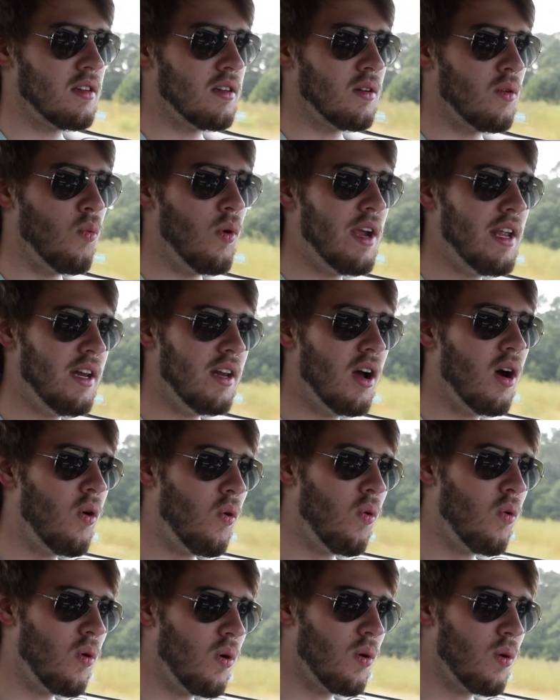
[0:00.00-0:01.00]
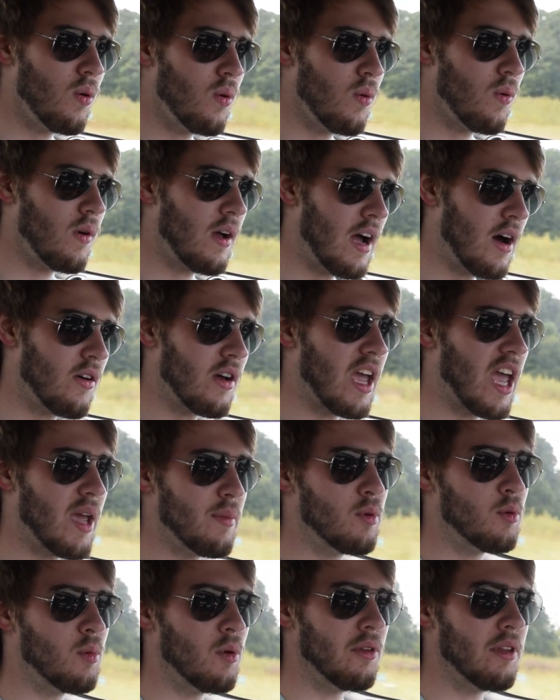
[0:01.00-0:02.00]
We know how
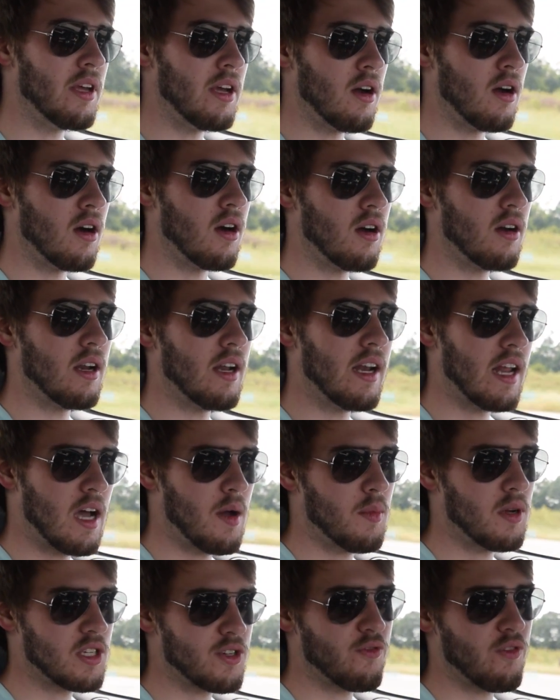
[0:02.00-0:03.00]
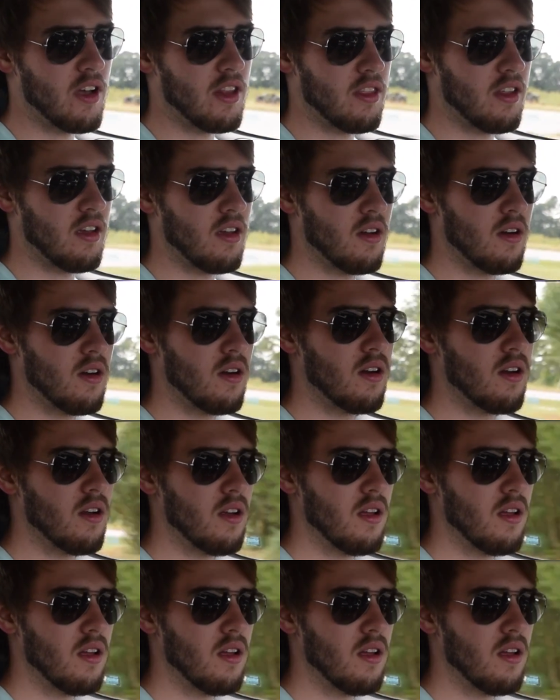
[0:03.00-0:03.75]
capable they are and how much fun they are.